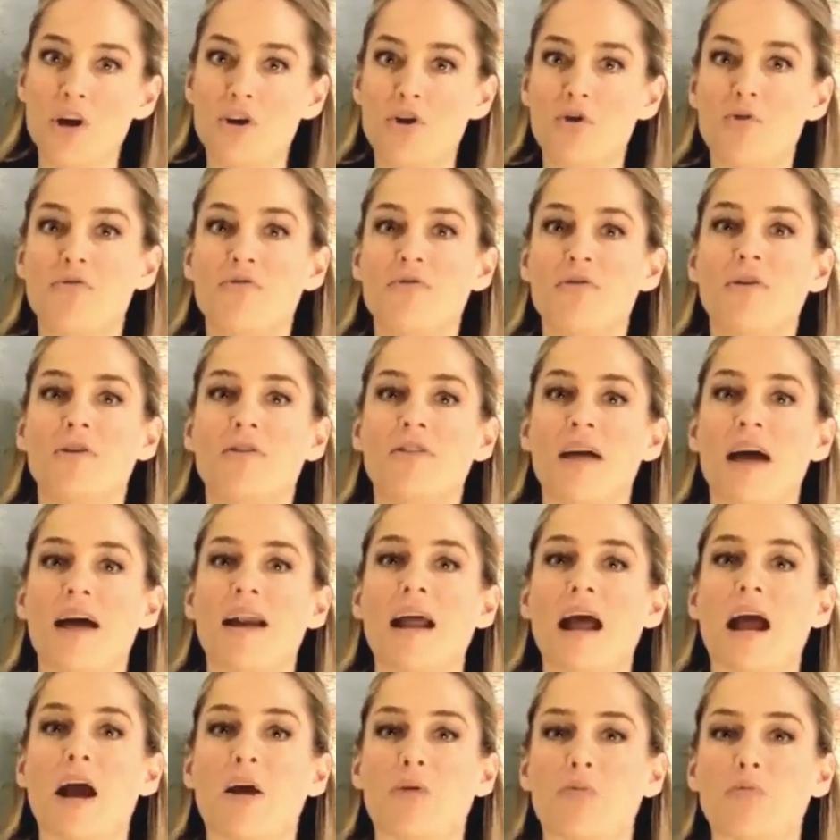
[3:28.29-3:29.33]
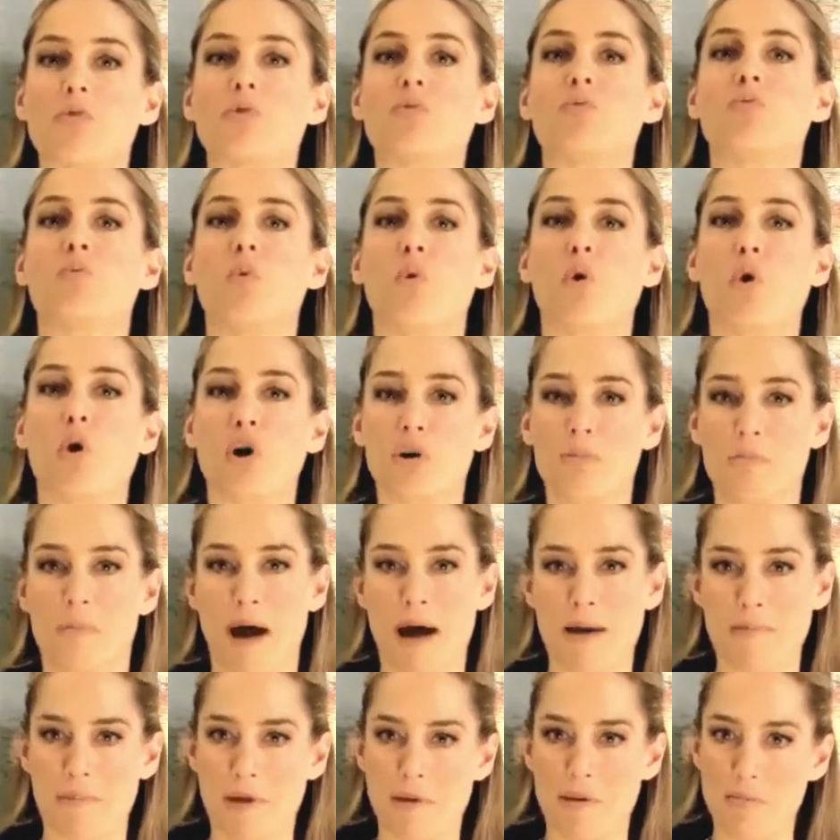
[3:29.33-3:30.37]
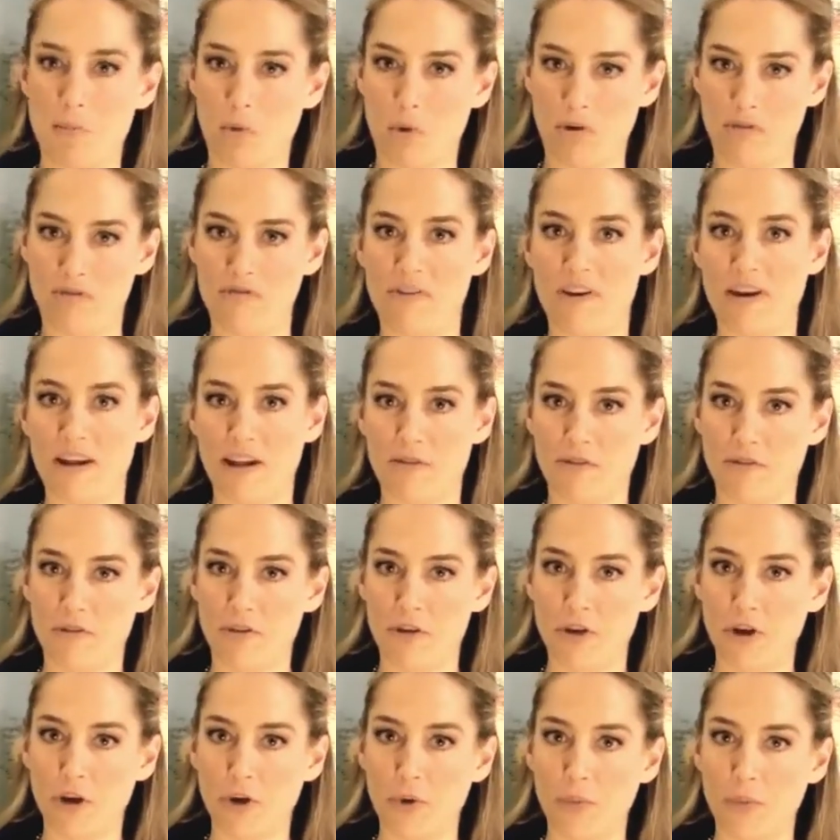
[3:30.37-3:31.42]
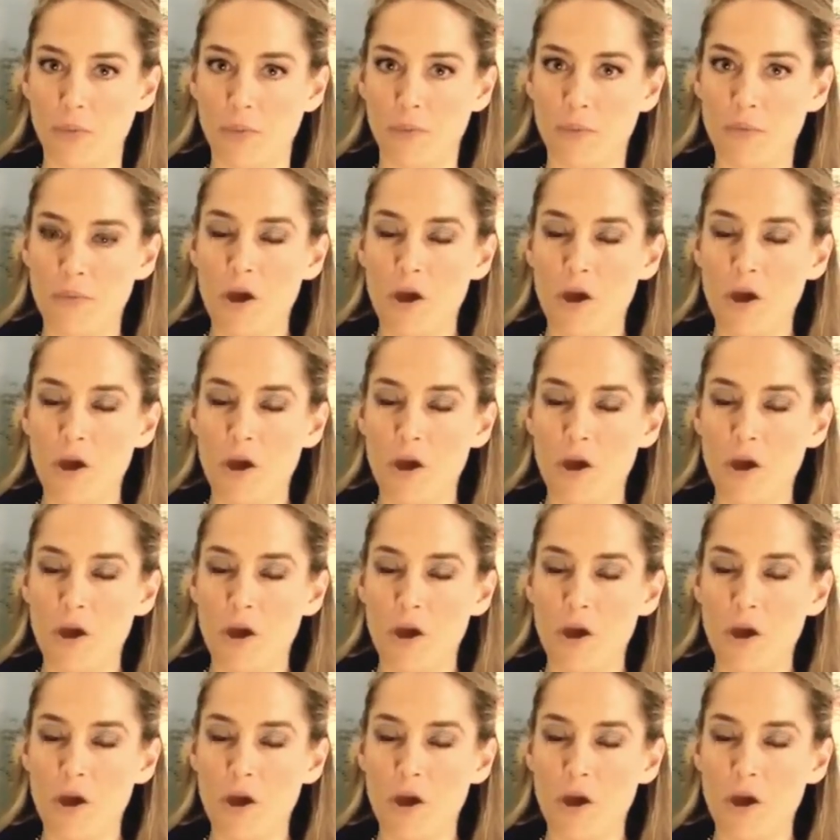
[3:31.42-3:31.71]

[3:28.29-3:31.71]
You feel that a reward might be more fitting for you.